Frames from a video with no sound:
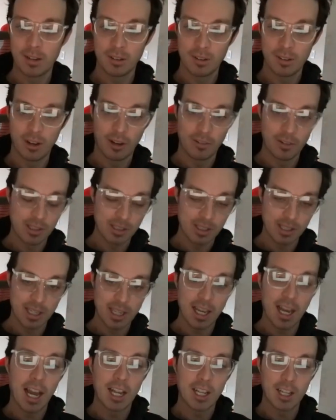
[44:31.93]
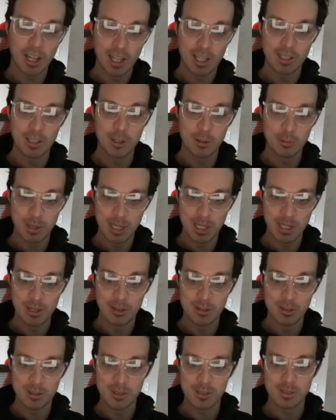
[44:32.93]
Obviously, I got new
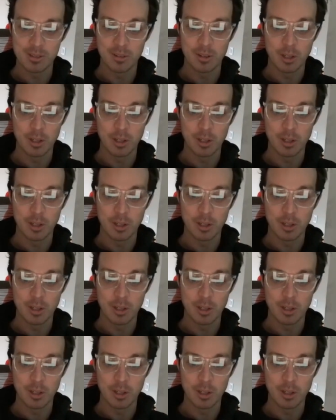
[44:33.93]
windows.